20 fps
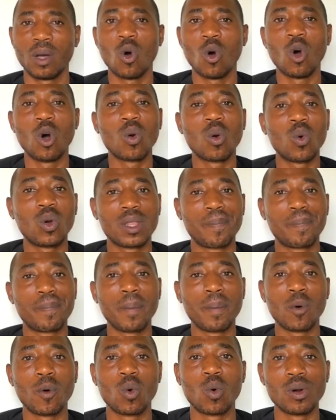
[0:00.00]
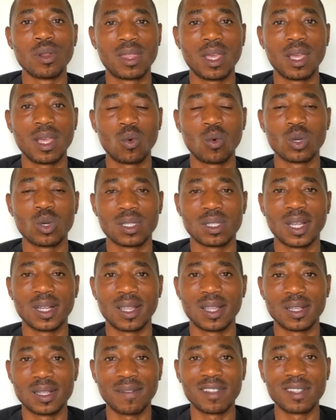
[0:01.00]
all the people could think was
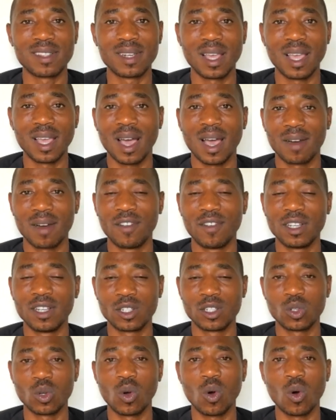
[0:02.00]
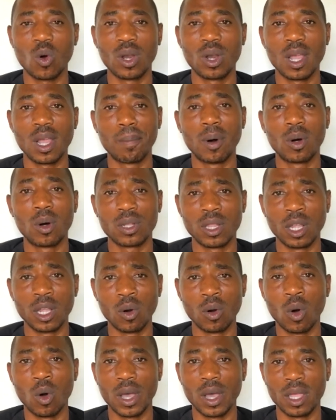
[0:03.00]
that the Seventh day Adventists talk only about the
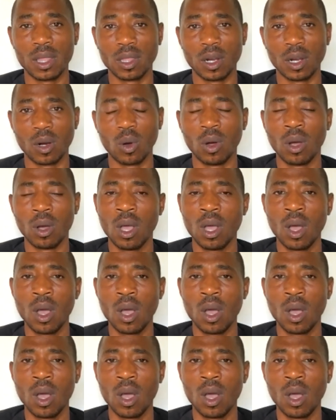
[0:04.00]
law and the law.